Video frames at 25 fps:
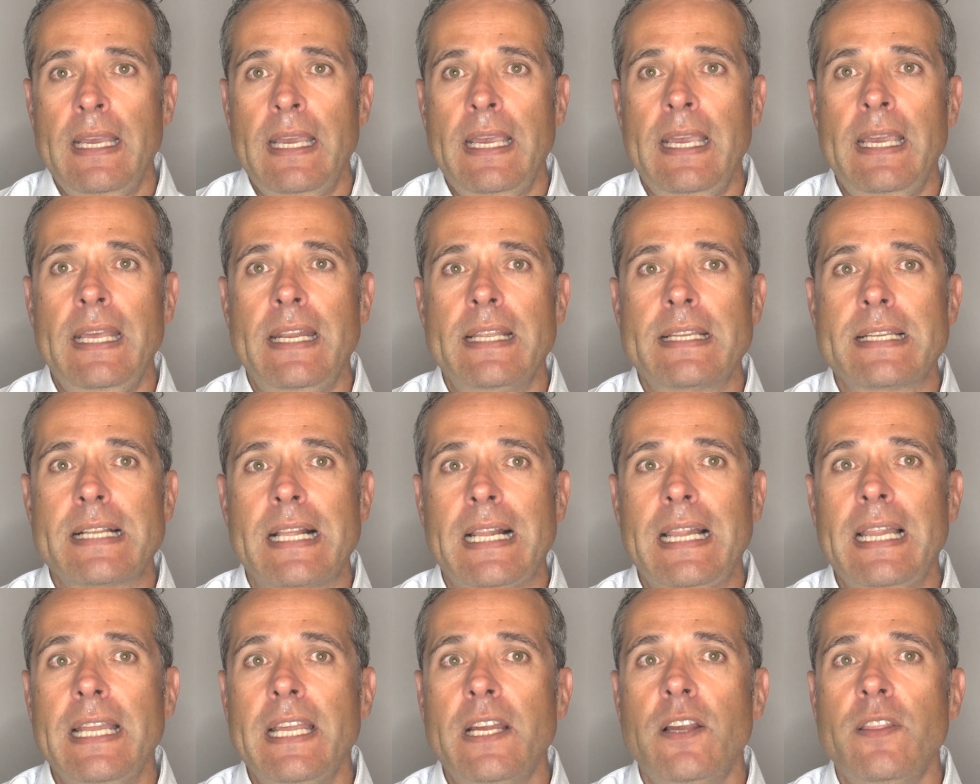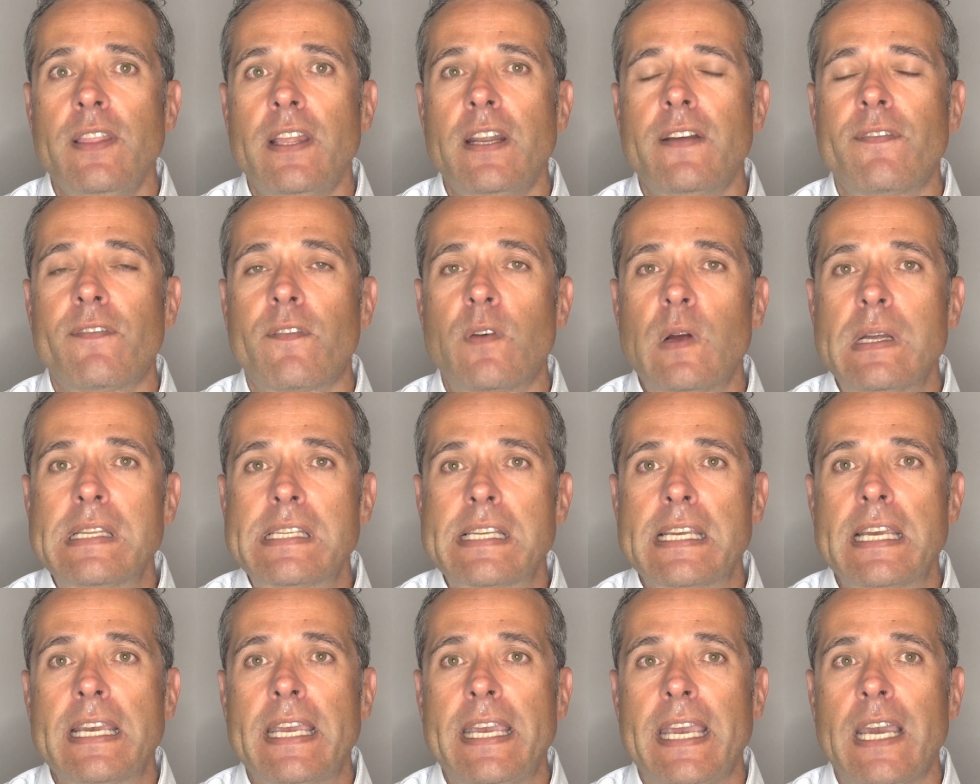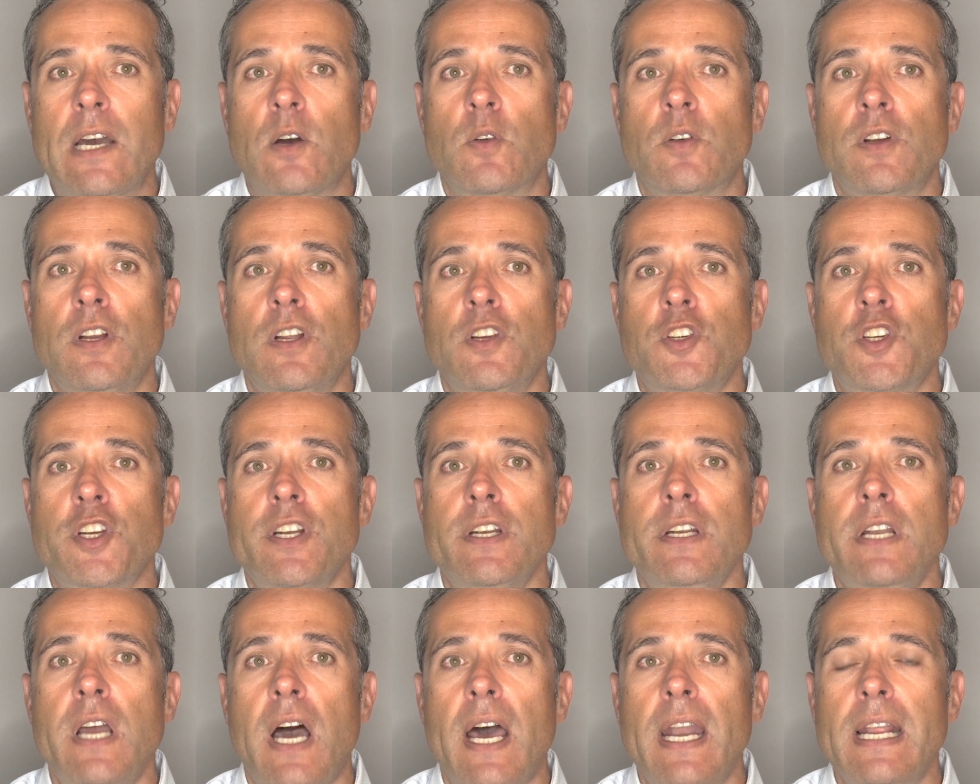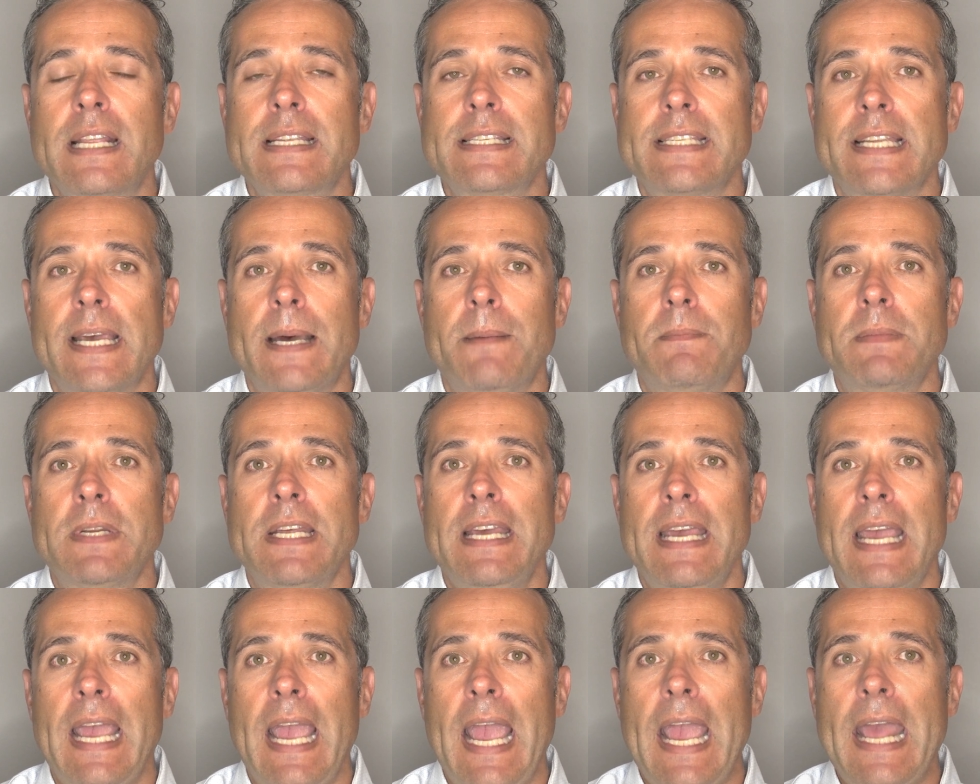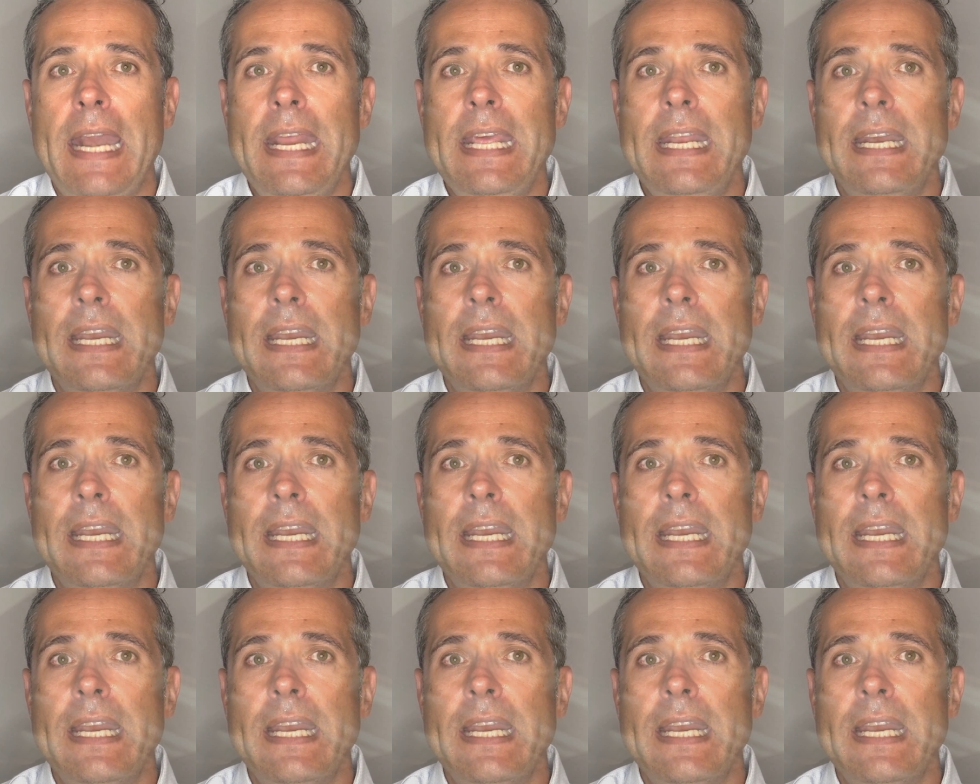It is clear that a forensic accountant should not accept any